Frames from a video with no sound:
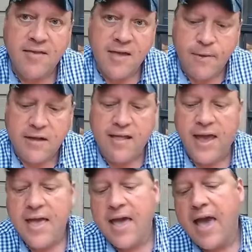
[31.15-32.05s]

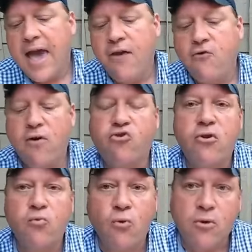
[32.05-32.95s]
Typically, a
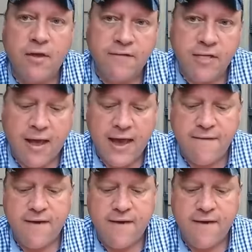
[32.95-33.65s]
Christian rule of life